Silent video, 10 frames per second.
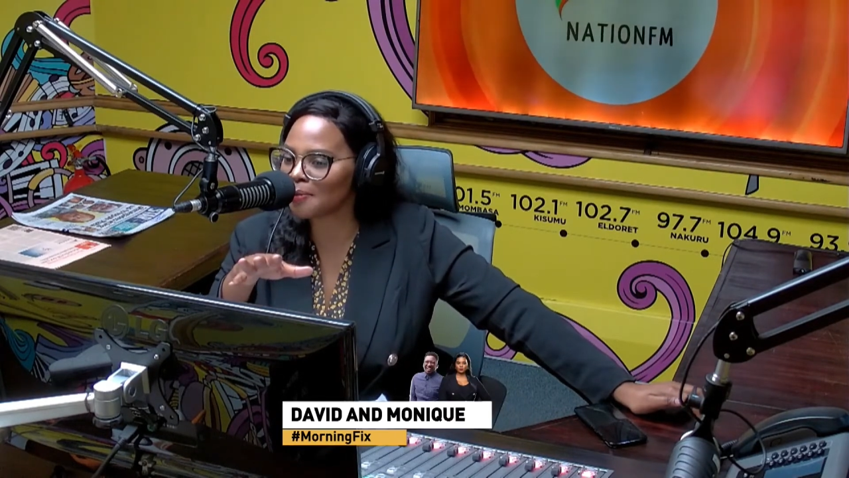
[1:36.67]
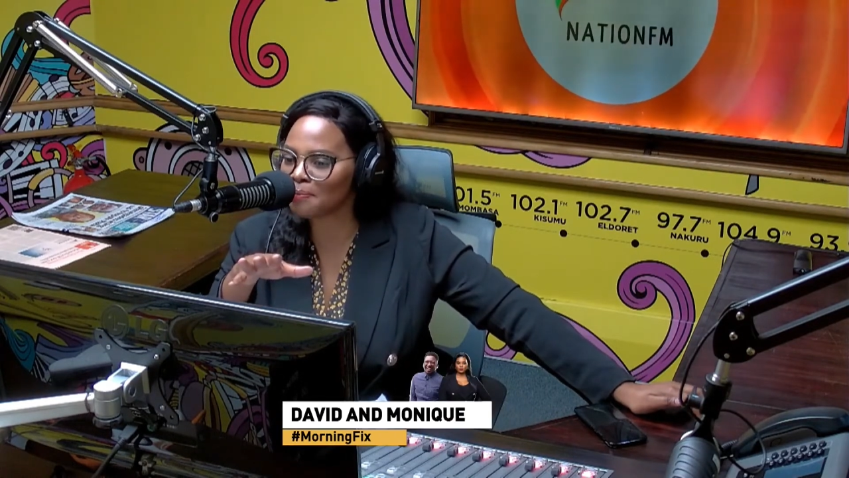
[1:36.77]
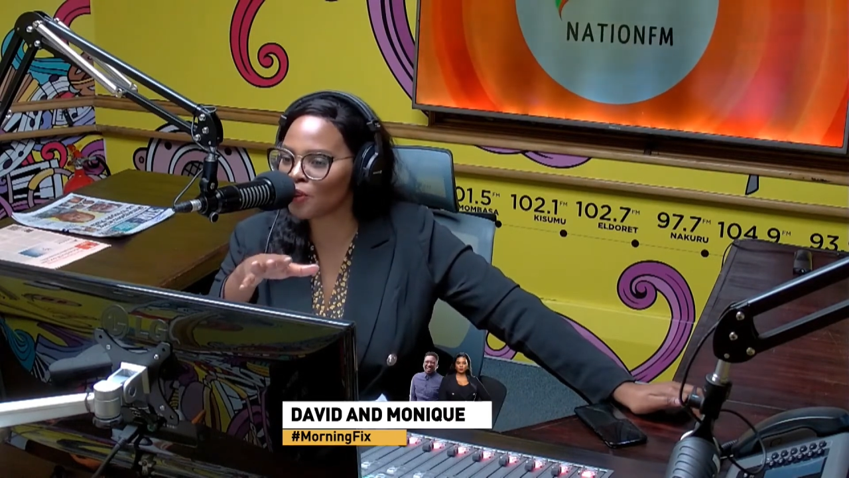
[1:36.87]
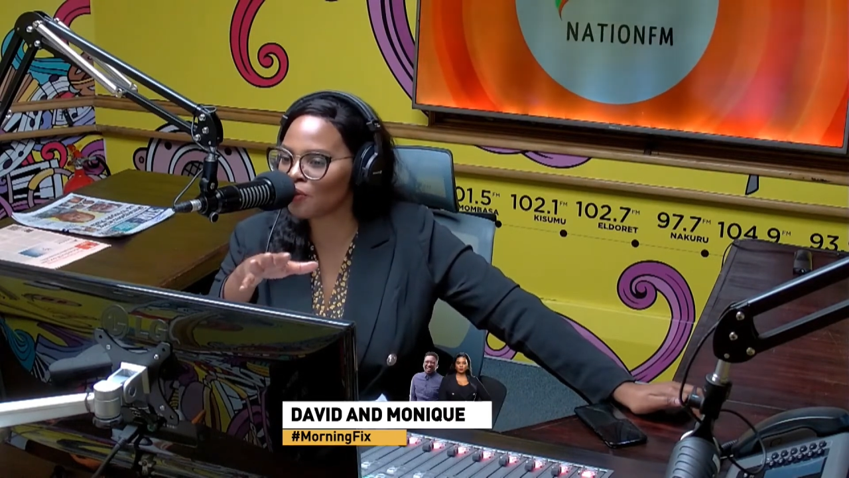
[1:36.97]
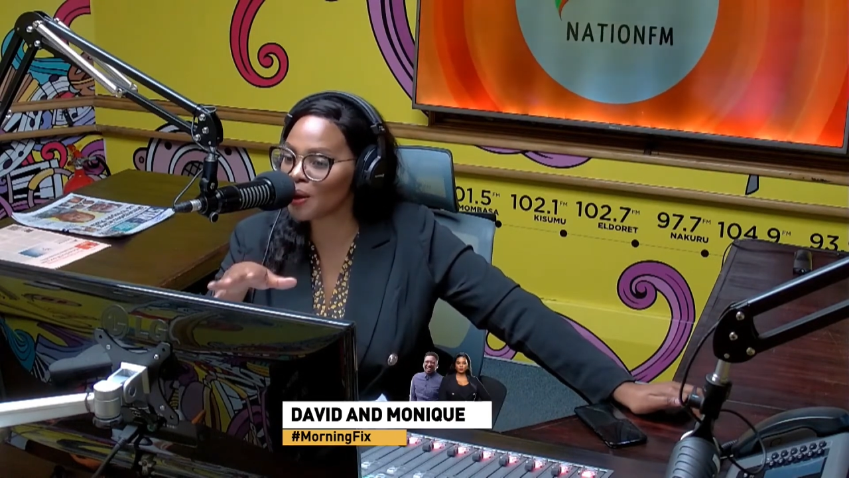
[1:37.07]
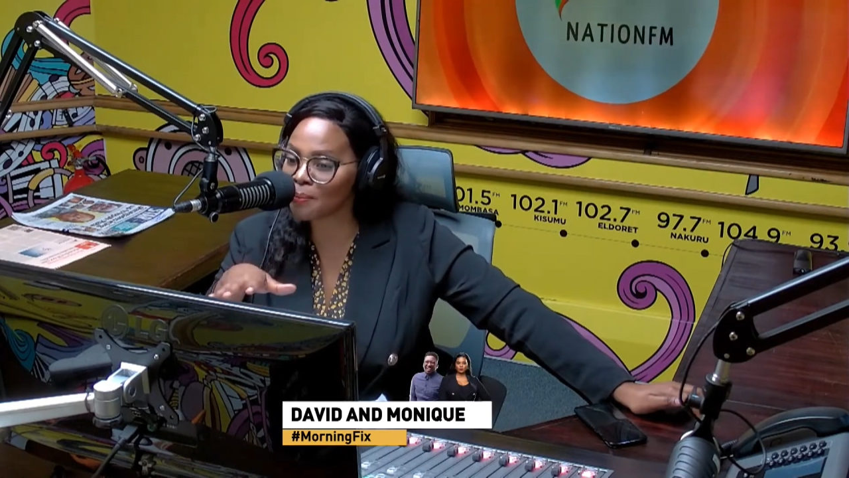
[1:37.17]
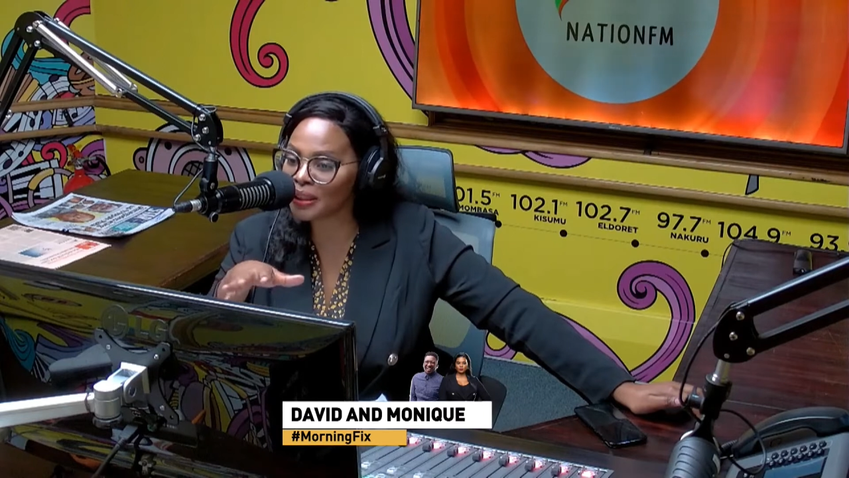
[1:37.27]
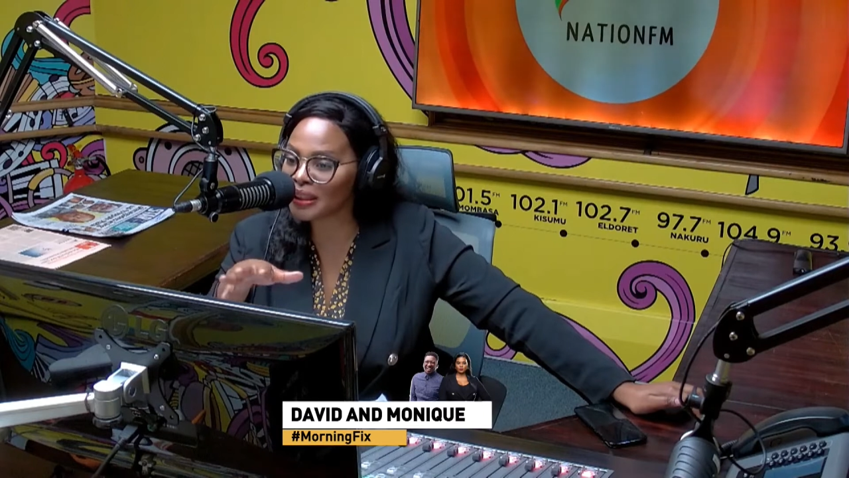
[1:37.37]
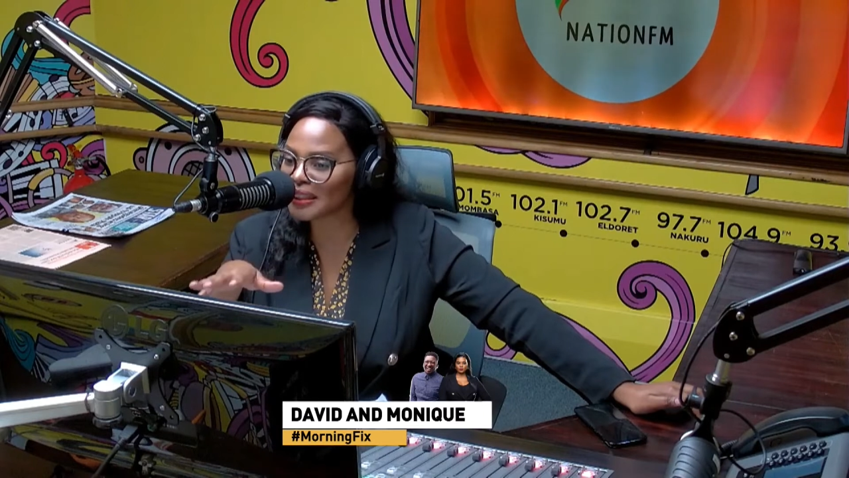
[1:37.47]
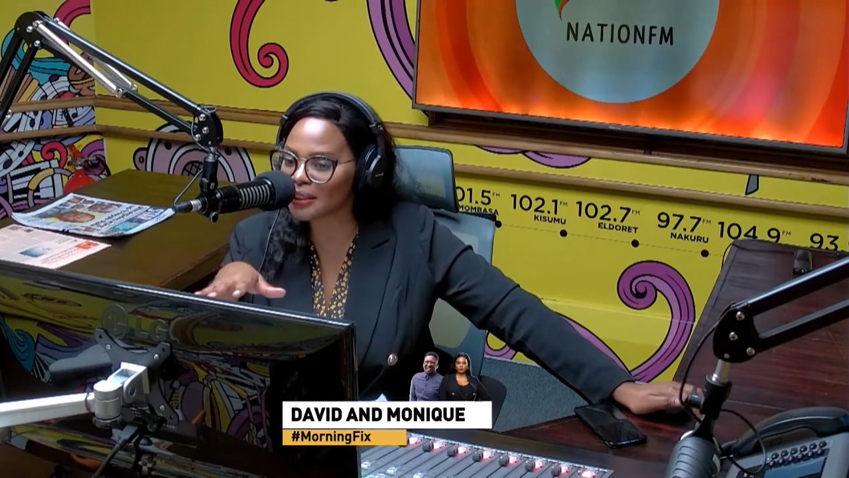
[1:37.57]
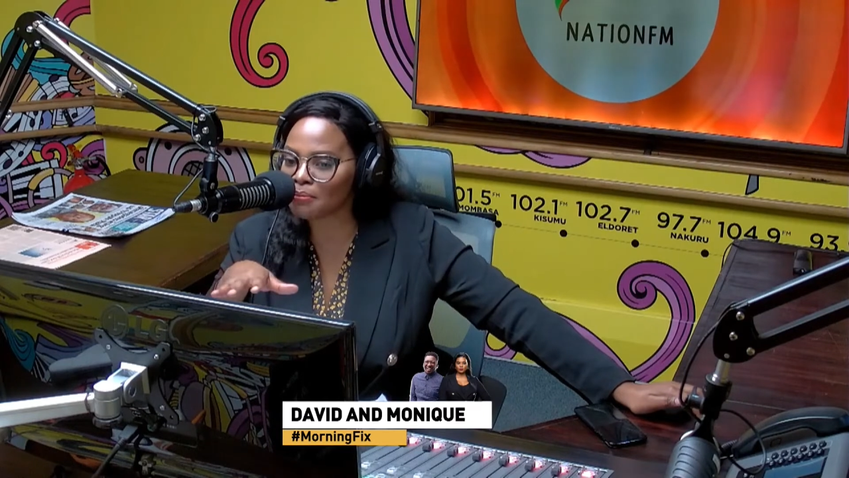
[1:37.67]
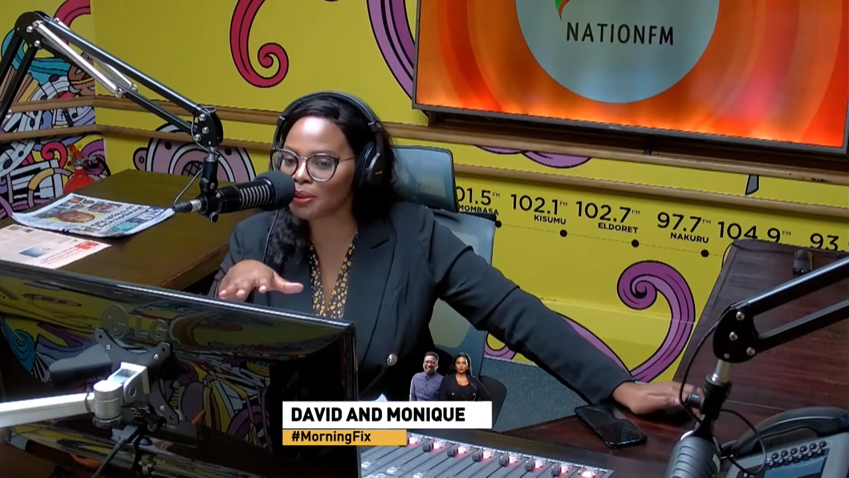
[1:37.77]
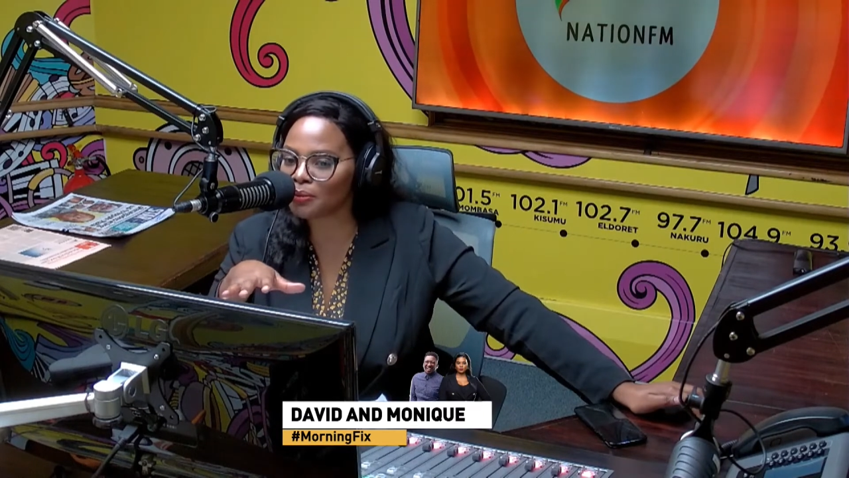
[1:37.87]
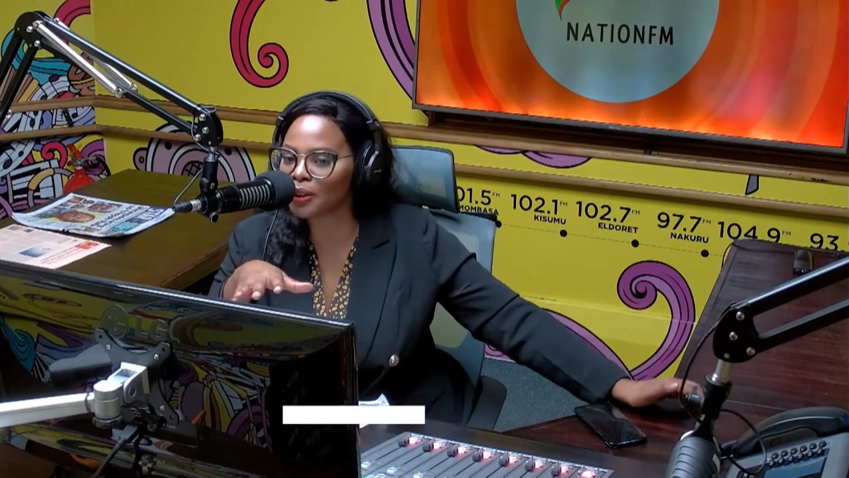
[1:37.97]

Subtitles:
November, December,